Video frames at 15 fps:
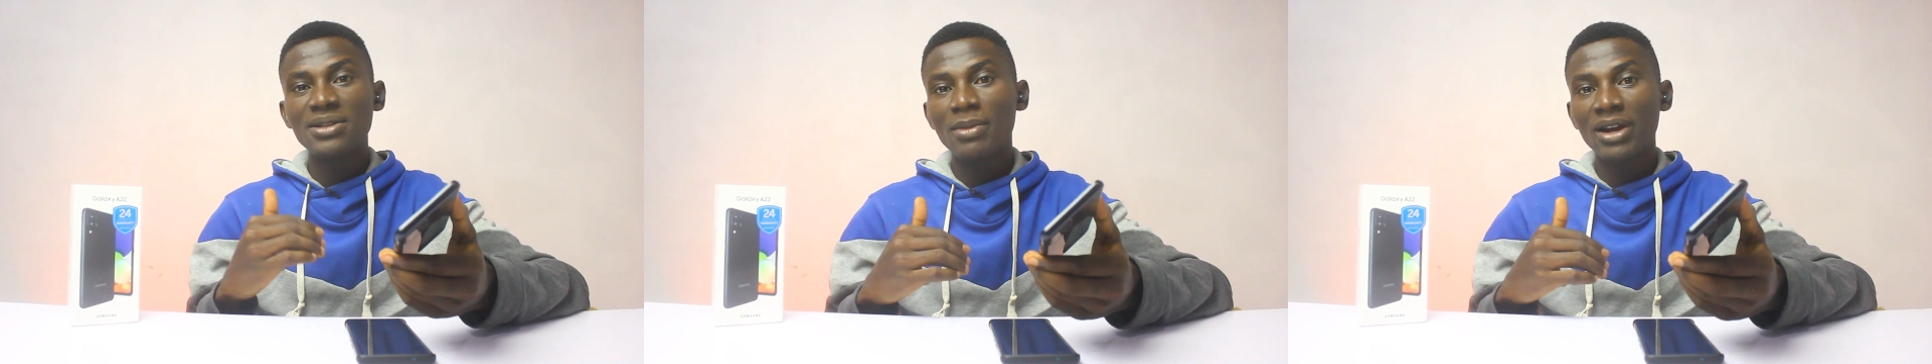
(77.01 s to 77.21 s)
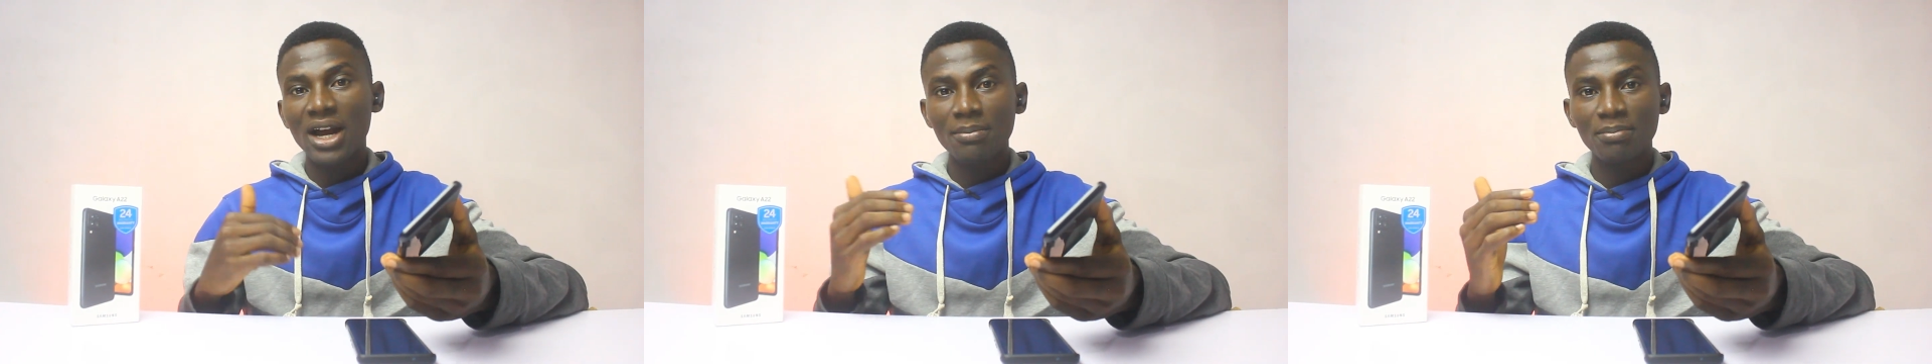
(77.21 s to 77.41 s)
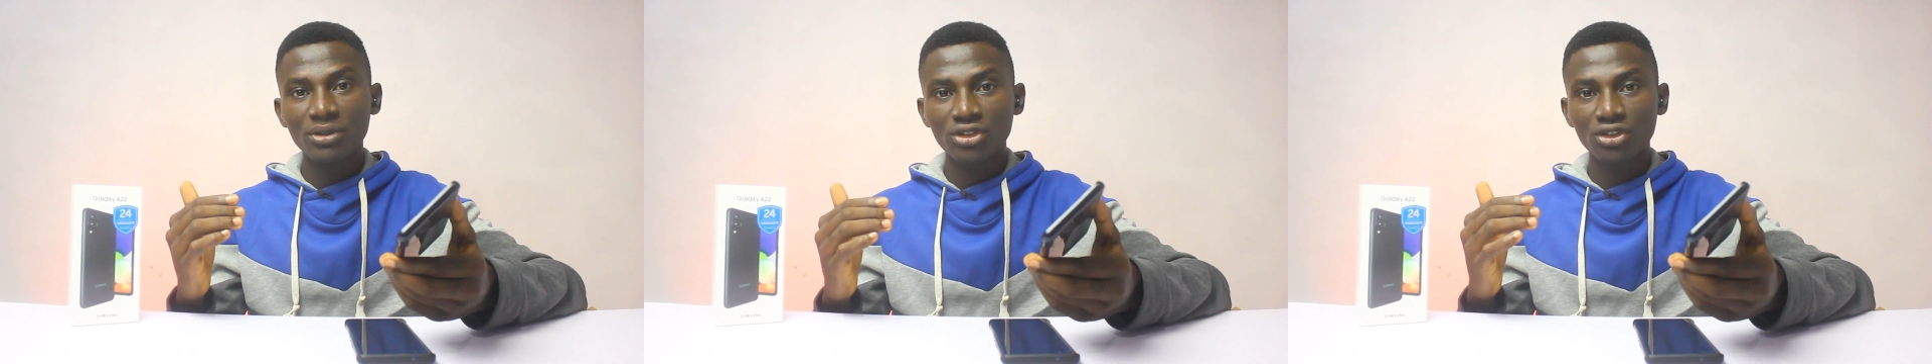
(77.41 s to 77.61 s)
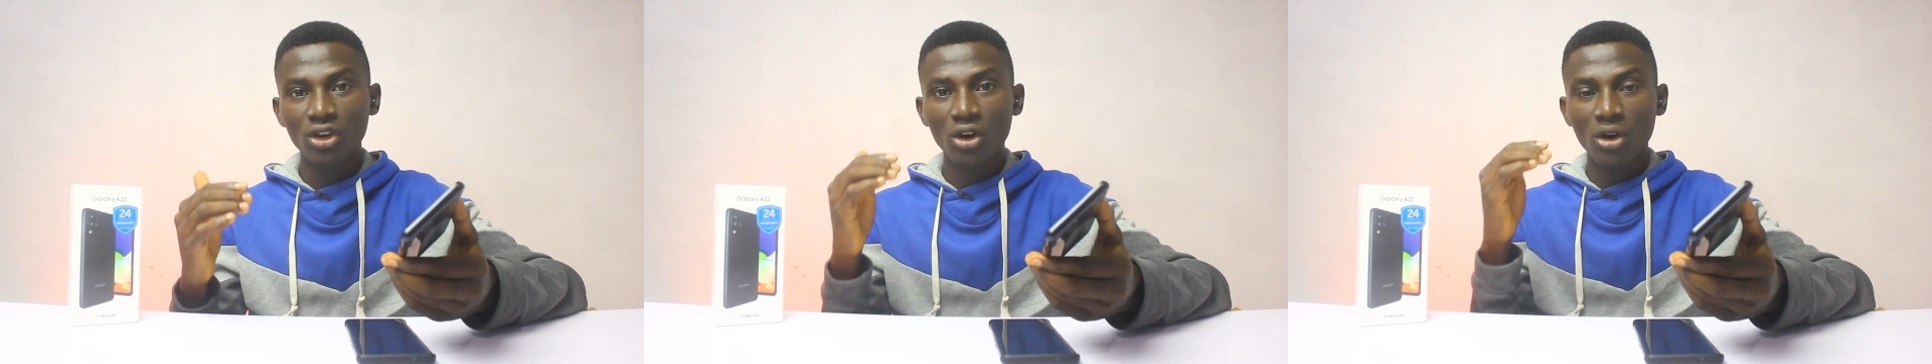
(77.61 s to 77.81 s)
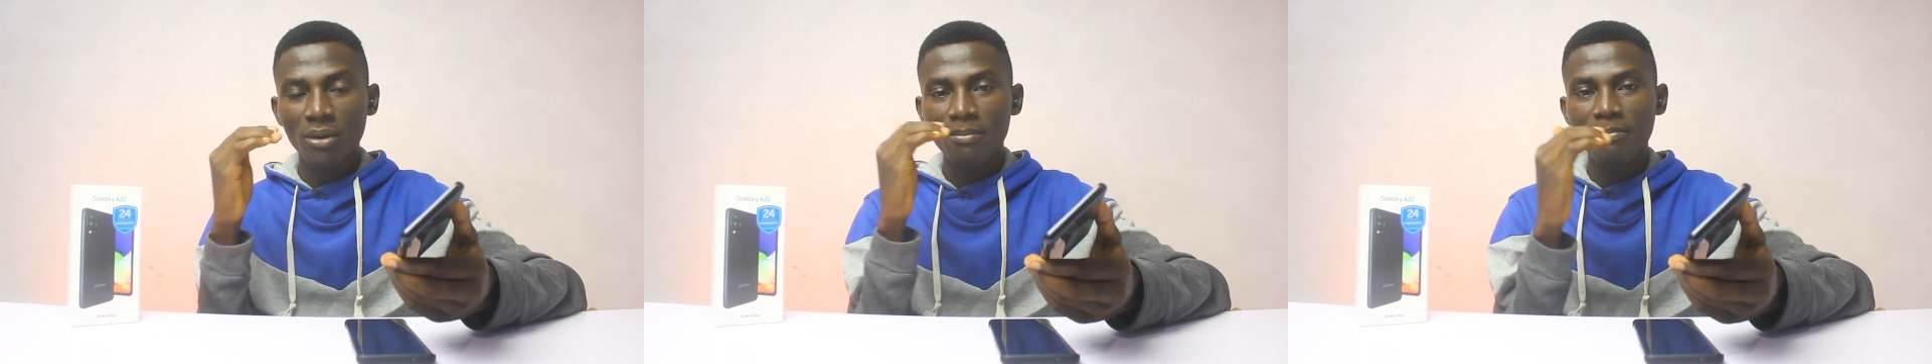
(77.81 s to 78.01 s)

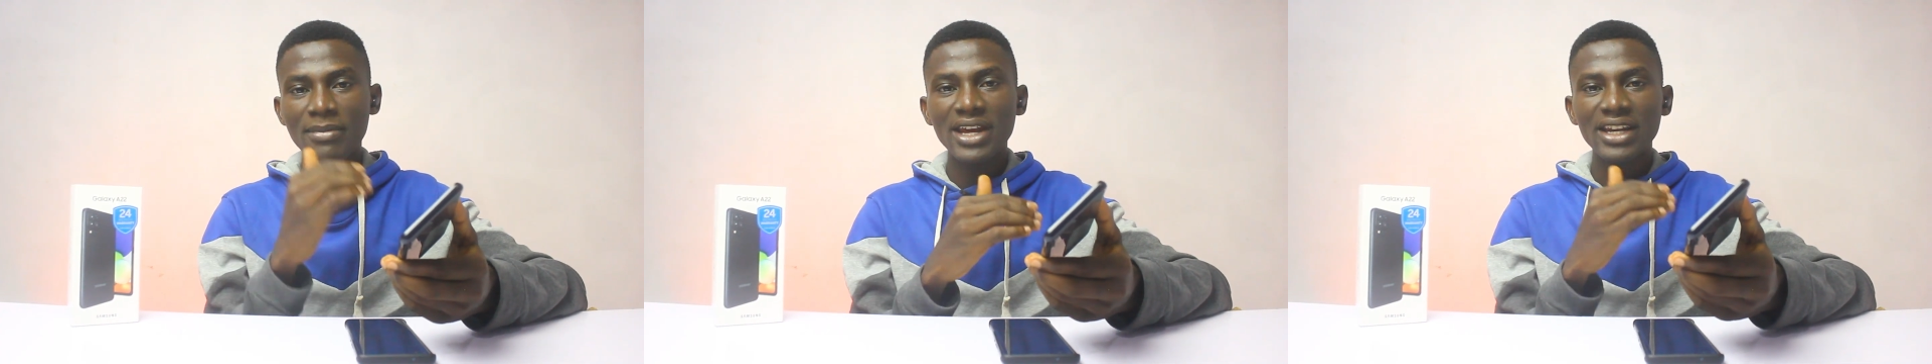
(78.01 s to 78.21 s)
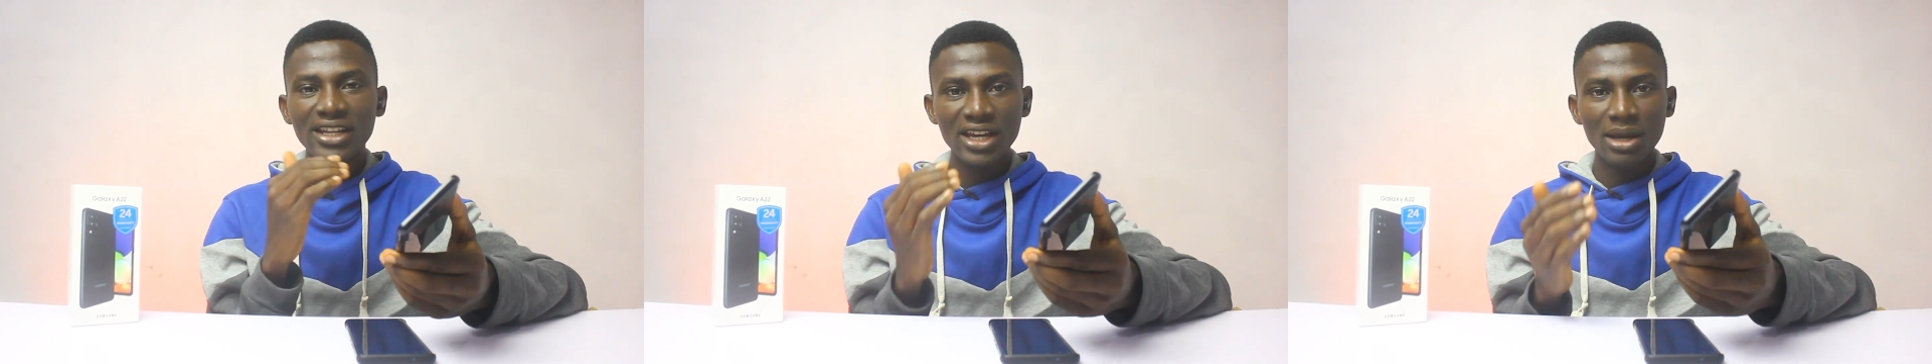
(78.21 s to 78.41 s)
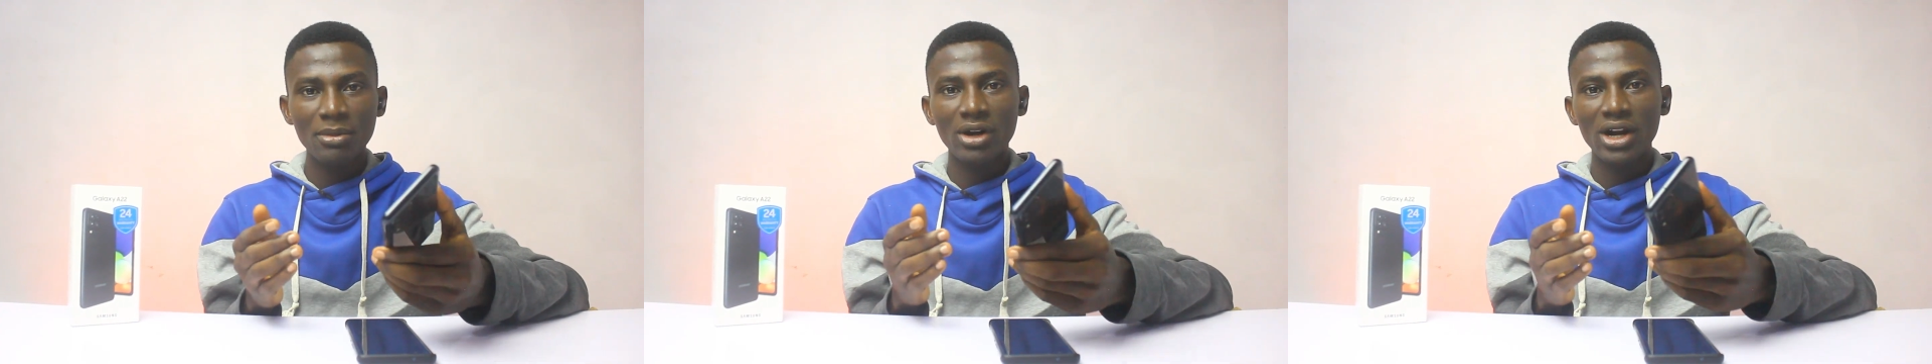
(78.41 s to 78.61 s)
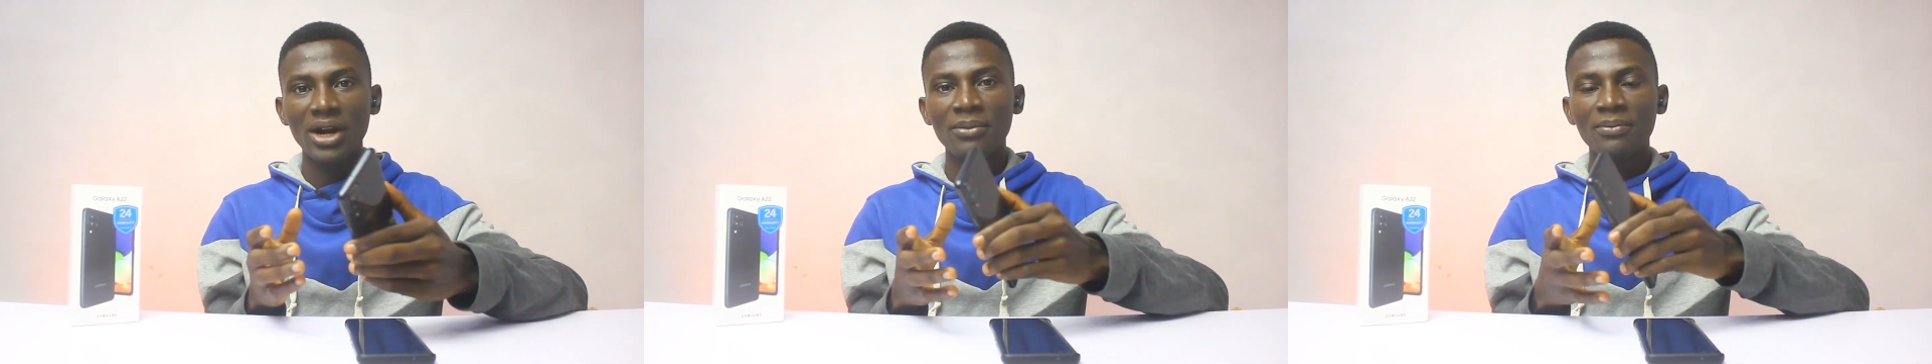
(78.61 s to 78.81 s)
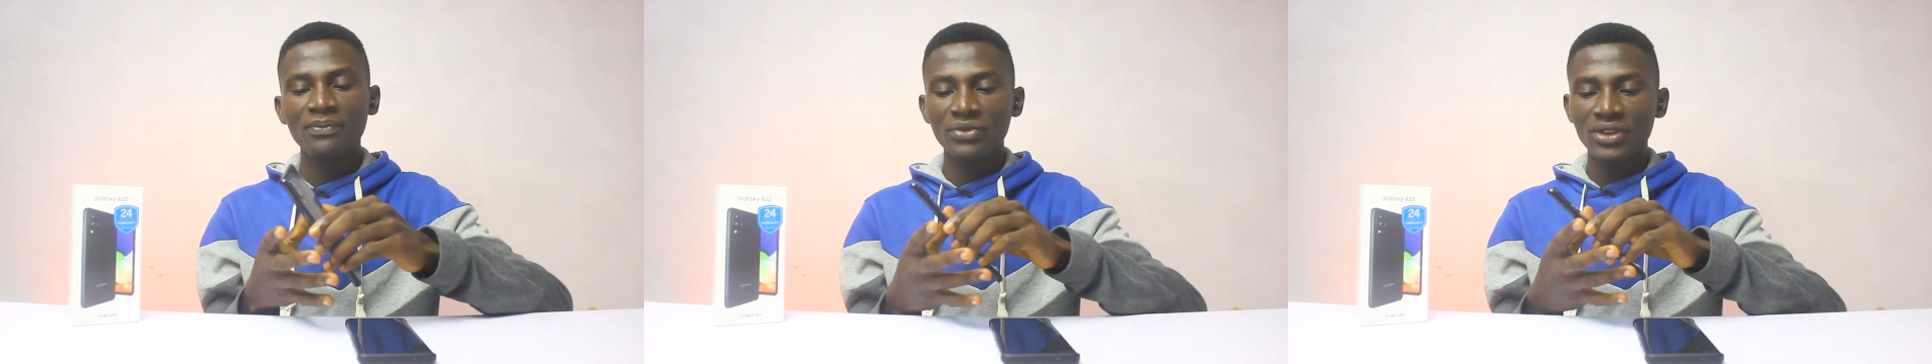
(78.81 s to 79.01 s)
megapixel main camera.